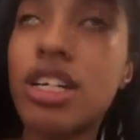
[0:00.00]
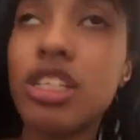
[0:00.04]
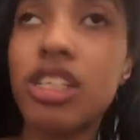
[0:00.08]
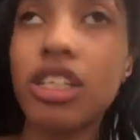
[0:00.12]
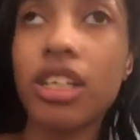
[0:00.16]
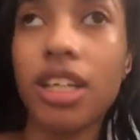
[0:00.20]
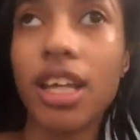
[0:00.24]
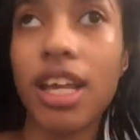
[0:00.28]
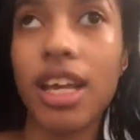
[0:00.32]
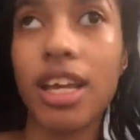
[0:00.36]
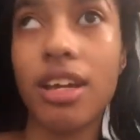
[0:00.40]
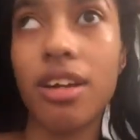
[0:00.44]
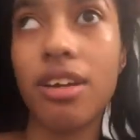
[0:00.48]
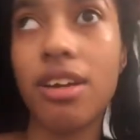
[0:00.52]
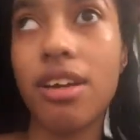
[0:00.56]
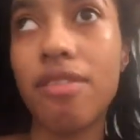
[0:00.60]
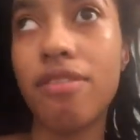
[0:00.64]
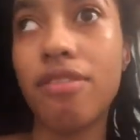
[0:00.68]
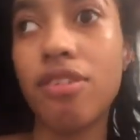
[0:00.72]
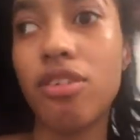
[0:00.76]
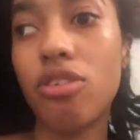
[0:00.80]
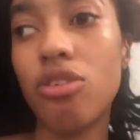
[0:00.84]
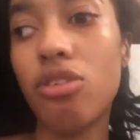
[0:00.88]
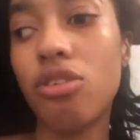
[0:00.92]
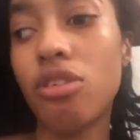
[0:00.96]
are like, if
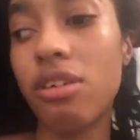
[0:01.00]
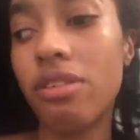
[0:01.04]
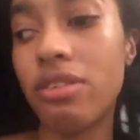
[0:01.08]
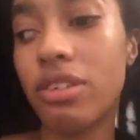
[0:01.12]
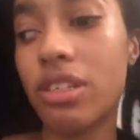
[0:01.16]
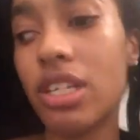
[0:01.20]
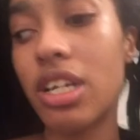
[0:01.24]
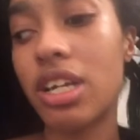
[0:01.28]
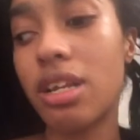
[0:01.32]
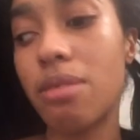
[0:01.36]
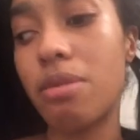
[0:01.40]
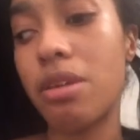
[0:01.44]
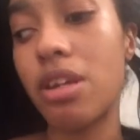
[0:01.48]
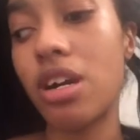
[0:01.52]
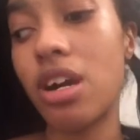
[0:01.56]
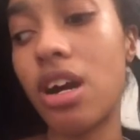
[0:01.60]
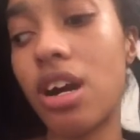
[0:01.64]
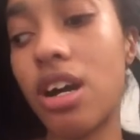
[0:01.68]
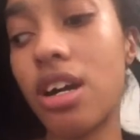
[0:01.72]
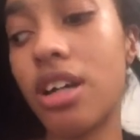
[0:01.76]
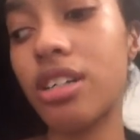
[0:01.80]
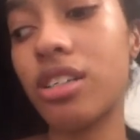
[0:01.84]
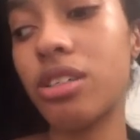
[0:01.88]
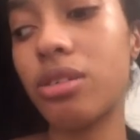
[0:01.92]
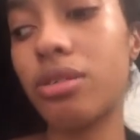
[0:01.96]
you knew it was gonna be
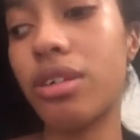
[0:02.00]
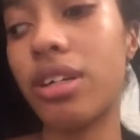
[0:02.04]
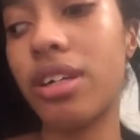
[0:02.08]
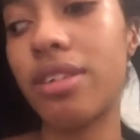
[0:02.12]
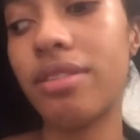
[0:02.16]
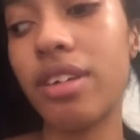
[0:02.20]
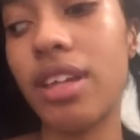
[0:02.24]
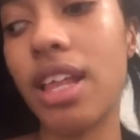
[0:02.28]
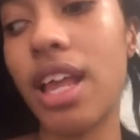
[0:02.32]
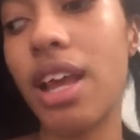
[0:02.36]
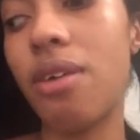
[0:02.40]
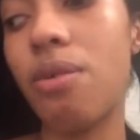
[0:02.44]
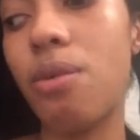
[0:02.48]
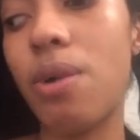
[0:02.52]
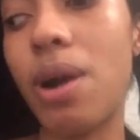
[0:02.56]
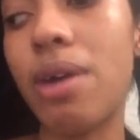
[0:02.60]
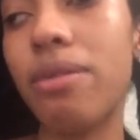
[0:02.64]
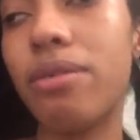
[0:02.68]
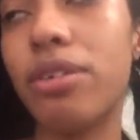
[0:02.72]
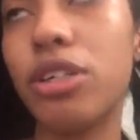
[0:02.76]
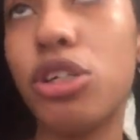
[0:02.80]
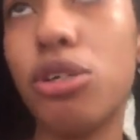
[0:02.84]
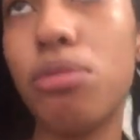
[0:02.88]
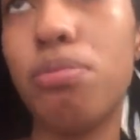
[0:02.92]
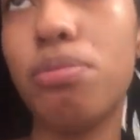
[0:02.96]
hard or whatever, like, why
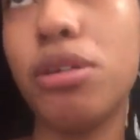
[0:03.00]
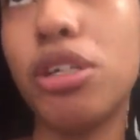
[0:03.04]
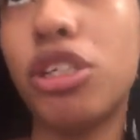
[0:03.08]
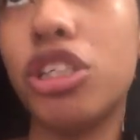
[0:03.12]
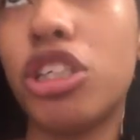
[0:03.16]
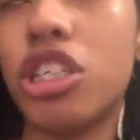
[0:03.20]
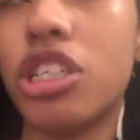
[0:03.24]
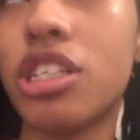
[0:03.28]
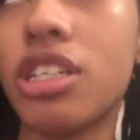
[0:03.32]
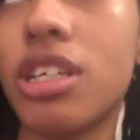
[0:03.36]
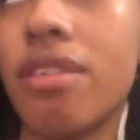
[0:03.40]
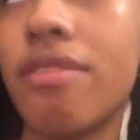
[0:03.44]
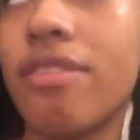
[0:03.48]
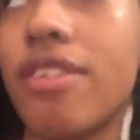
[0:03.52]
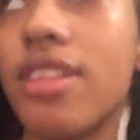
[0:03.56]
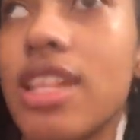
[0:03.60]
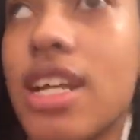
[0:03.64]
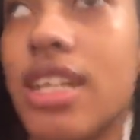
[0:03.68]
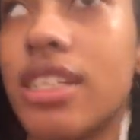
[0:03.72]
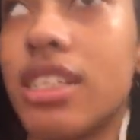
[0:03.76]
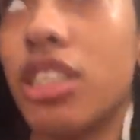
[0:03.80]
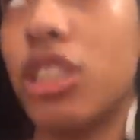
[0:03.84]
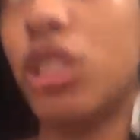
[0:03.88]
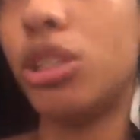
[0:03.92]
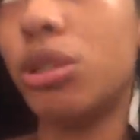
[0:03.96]
would you put yourself in
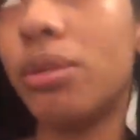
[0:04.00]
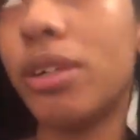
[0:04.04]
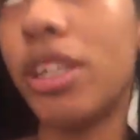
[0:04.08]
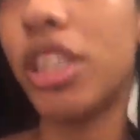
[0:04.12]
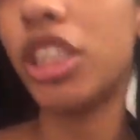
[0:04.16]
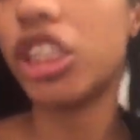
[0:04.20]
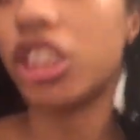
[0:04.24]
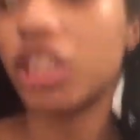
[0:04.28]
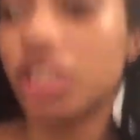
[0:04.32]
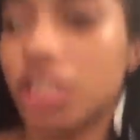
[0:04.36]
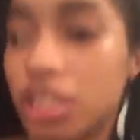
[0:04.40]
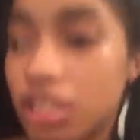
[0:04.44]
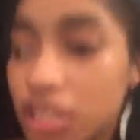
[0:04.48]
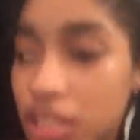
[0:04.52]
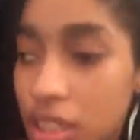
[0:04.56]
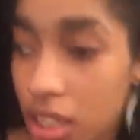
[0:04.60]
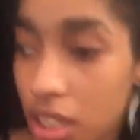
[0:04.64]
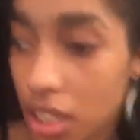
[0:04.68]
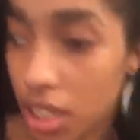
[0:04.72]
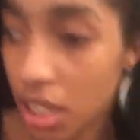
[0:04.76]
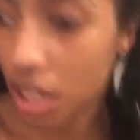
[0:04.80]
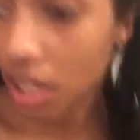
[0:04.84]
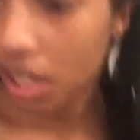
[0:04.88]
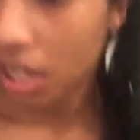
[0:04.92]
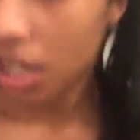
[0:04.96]
that situation?
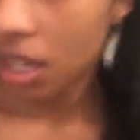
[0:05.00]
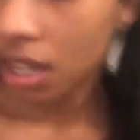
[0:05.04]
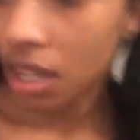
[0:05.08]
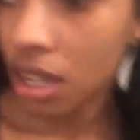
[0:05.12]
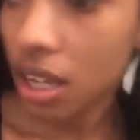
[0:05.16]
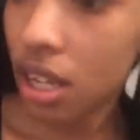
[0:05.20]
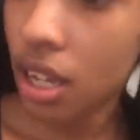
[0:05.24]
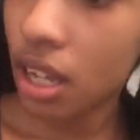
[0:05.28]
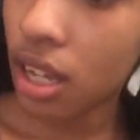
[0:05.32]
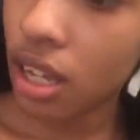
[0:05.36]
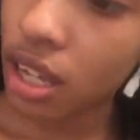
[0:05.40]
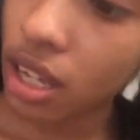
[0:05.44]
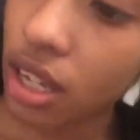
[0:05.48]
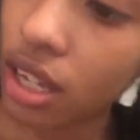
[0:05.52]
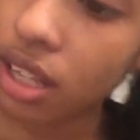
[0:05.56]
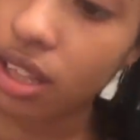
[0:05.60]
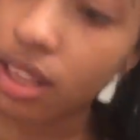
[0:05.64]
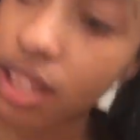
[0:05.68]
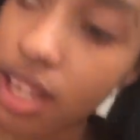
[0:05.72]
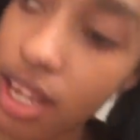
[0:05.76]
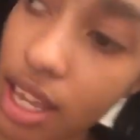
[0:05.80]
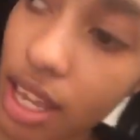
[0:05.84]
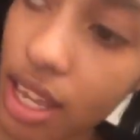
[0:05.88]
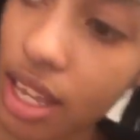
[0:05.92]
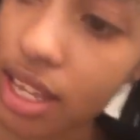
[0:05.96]

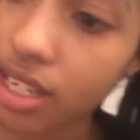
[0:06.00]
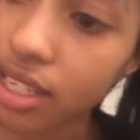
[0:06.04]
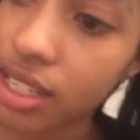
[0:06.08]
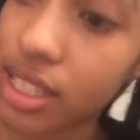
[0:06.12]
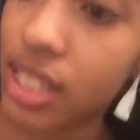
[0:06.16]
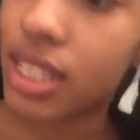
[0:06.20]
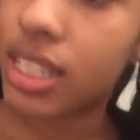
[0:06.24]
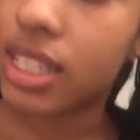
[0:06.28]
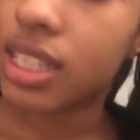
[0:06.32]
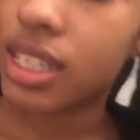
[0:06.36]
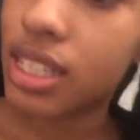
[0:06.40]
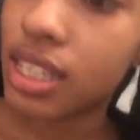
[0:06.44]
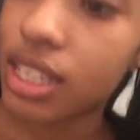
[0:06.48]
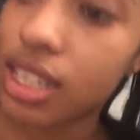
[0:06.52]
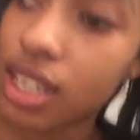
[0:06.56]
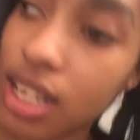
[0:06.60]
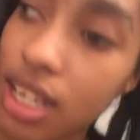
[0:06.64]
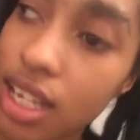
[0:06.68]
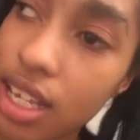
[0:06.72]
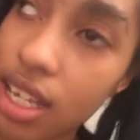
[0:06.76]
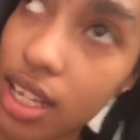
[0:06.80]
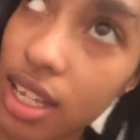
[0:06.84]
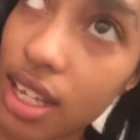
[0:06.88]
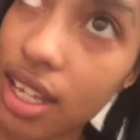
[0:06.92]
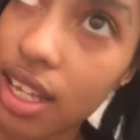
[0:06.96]
Thing is,
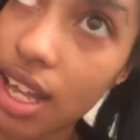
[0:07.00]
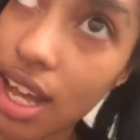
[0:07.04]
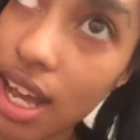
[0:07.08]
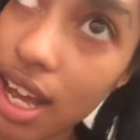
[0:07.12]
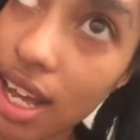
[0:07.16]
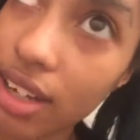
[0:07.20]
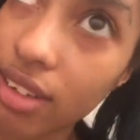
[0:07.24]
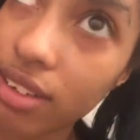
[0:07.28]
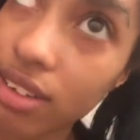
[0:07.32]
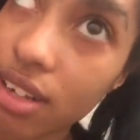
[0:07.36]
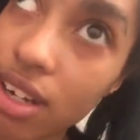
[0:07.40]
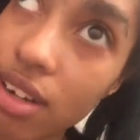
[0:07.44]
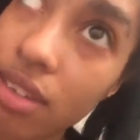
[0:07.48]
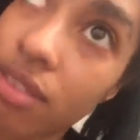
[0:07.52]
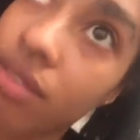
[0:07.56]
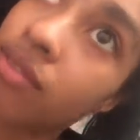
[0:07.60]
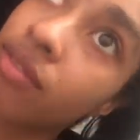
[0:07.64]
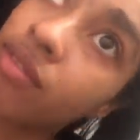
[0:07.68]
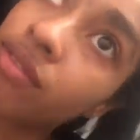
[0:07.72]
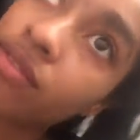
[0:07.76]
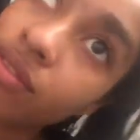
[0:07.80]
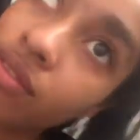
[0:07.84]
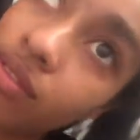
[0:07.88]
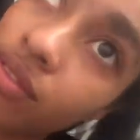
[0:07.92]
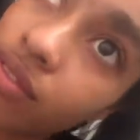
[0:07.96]
I don't know.
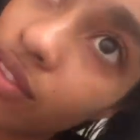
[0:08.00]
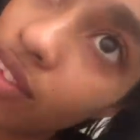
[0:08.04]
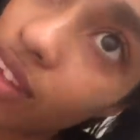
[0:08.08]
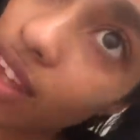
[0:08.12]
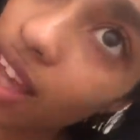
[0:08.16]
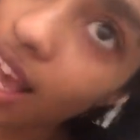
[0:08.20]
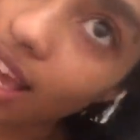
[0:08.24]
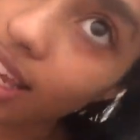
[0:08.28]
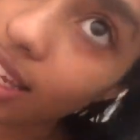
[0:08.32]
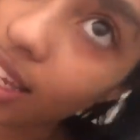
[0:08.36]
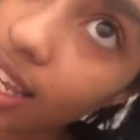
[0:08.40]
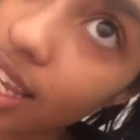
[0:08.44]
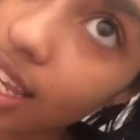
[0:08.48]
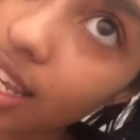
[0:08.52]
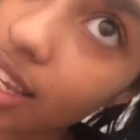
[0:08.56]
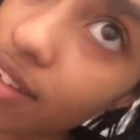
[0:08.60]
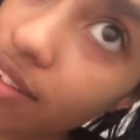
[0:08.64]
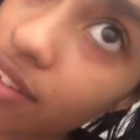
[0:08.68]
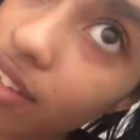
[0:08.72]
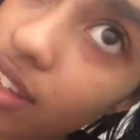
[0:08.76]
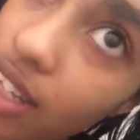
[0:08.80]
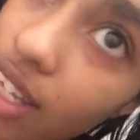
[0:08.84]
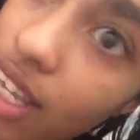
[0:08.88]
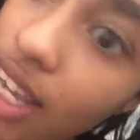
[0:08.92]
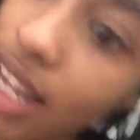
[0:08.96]
I can't
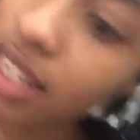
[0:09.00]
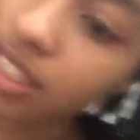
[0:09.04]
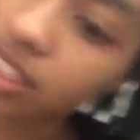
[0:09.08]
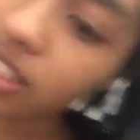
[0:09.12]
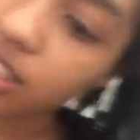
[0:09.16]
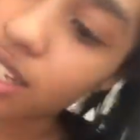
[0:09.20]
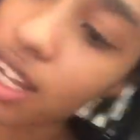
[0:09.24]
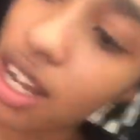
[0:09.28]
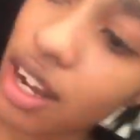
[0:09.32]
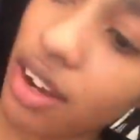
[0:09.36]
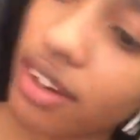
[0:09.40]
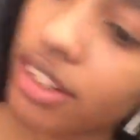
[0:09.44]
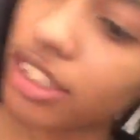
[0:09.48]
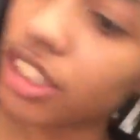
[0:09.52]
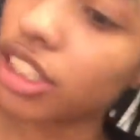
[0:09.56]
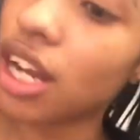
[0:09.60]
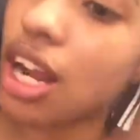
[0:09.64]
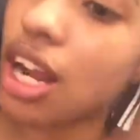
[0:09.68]
really answer that question. I